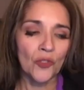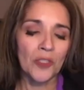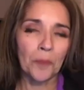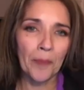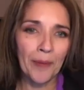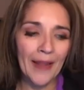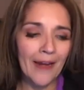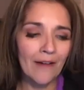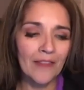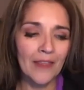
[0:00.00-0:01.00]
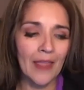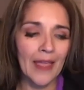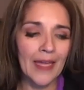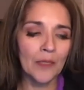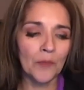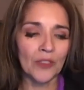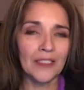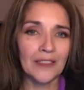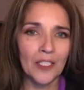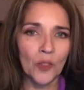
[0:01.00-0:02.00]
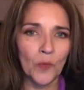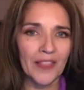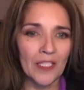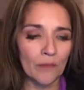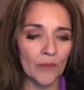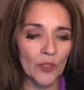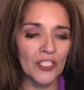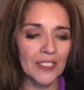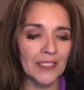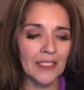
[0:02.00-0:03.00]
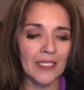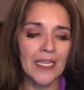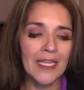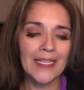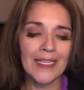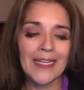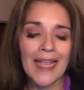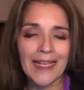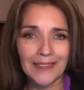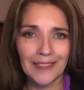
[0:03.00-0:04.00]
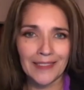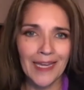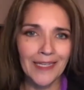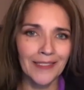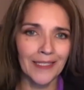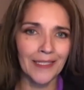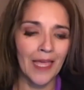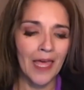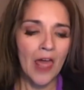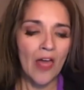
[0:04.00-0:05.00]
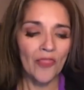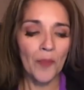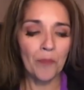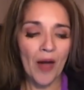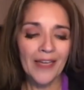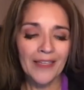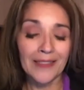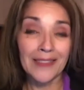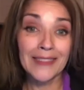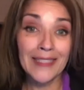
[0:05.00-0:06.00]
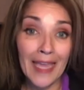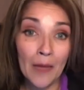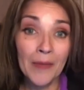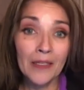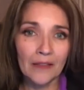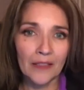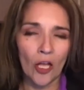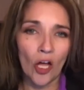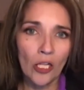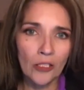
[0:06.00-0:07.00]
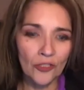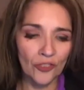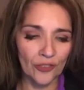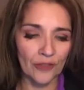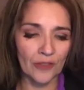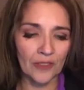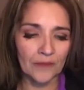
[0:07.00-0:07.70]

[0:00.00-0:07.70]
to prepare the animal to deal with the emergency it has detected, the body is chemically altered